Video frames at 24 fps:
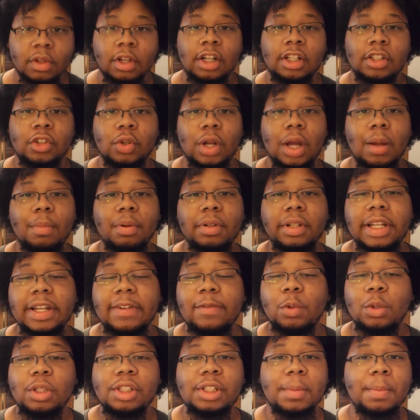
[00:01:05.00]
So I believe
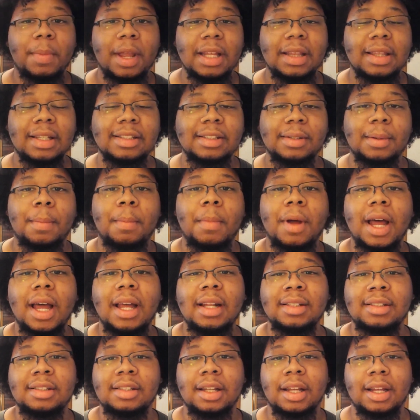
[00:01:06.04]
we should make this a
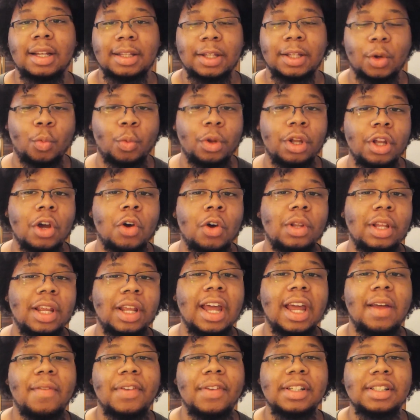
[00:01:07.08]
mindset that we only
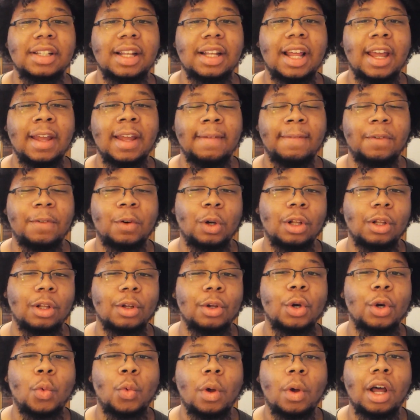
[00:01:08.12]
have this life for a
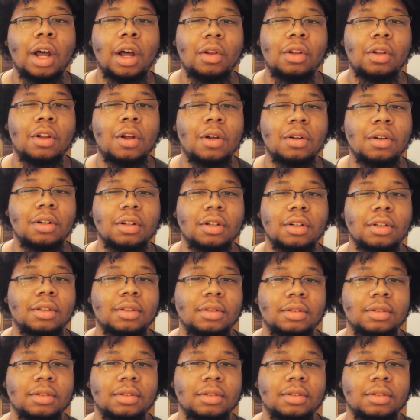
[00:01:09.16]
little while longer.